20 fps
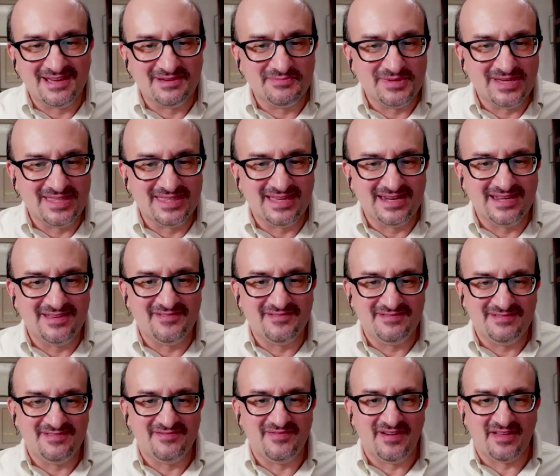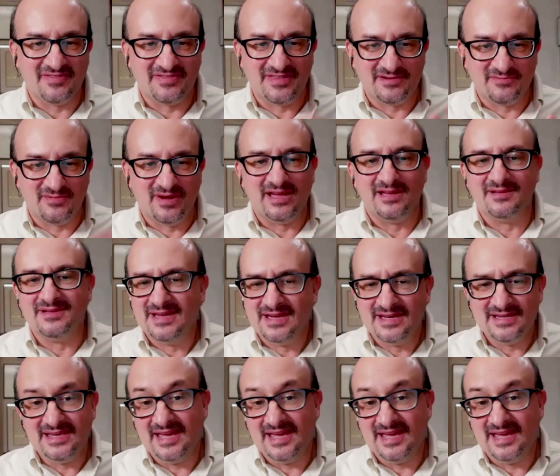I mean, that he, he felt that, well,